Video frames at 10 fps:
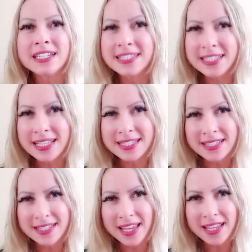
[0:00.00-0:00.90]
sixty
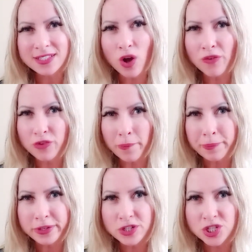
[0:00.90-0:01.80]
days of your
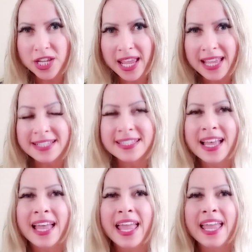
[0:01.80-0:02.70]
purchase,
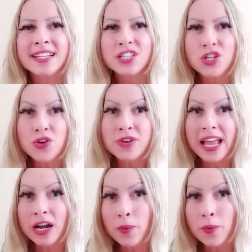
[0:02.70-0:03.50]
and you get a